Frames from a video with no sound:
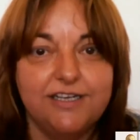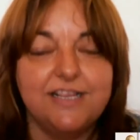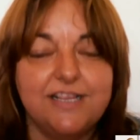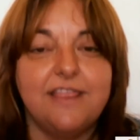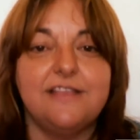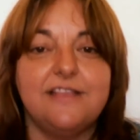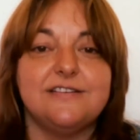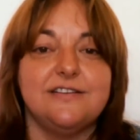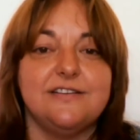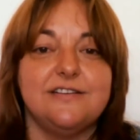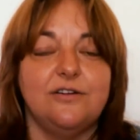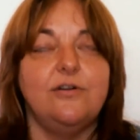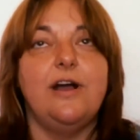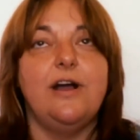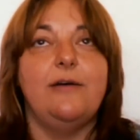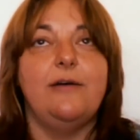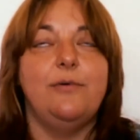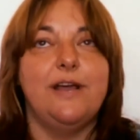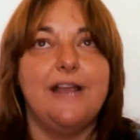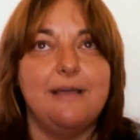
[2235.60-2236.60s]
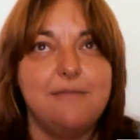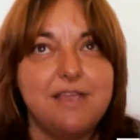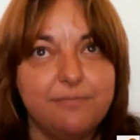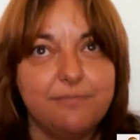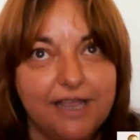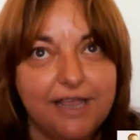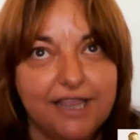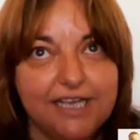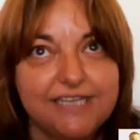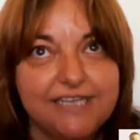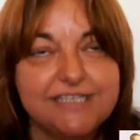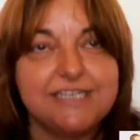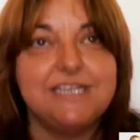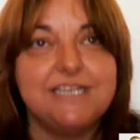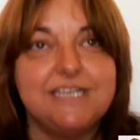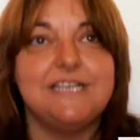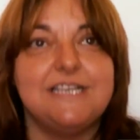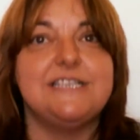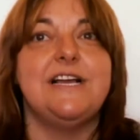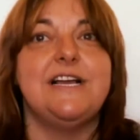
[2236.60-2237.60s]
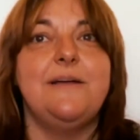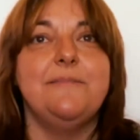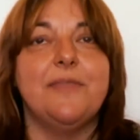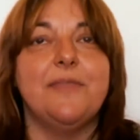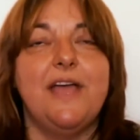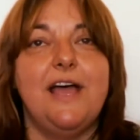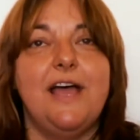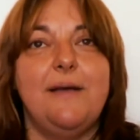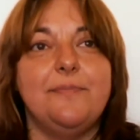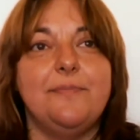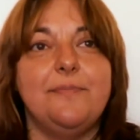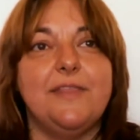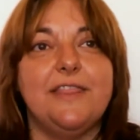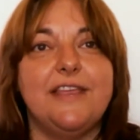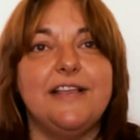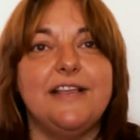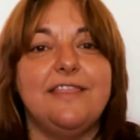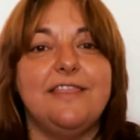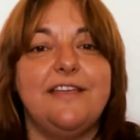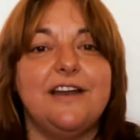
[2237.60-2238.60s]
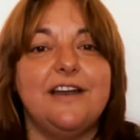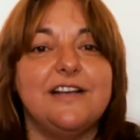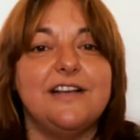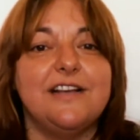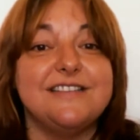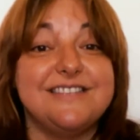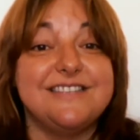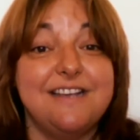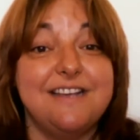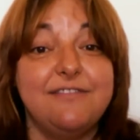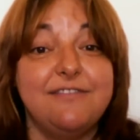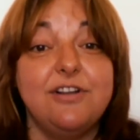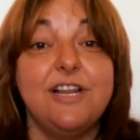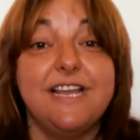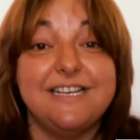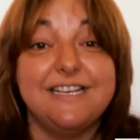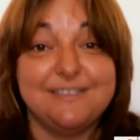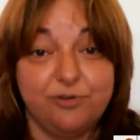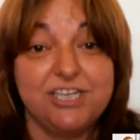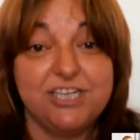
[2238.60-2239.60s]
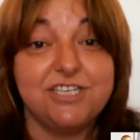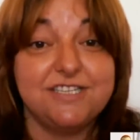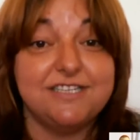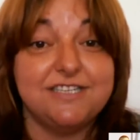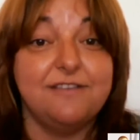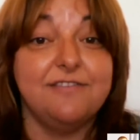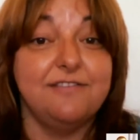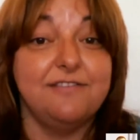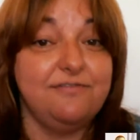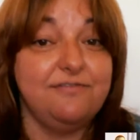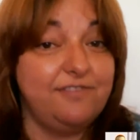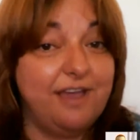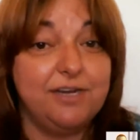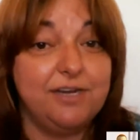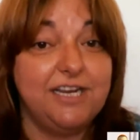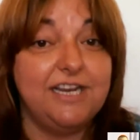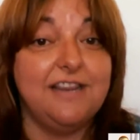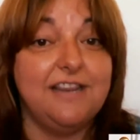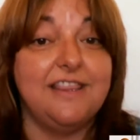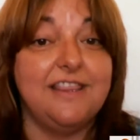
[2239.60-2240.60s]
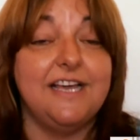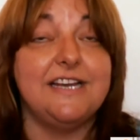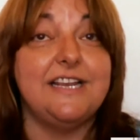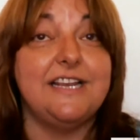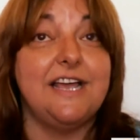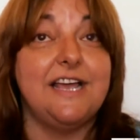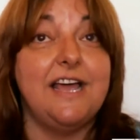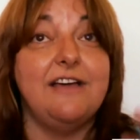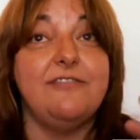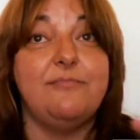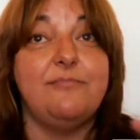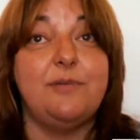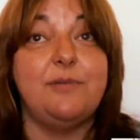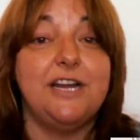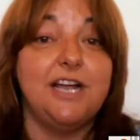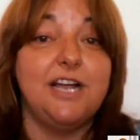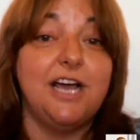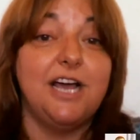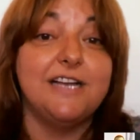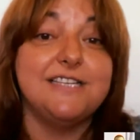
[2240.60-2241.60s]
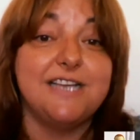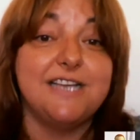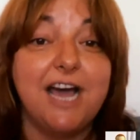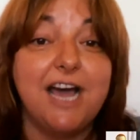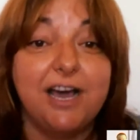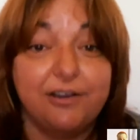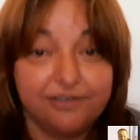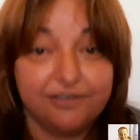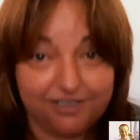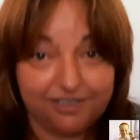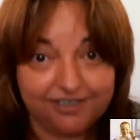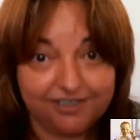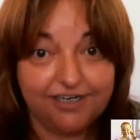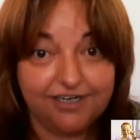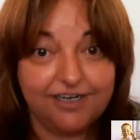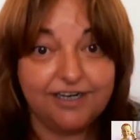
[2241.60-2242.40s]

So what I mean by this is that there are several expressions of the feminine that have been cut out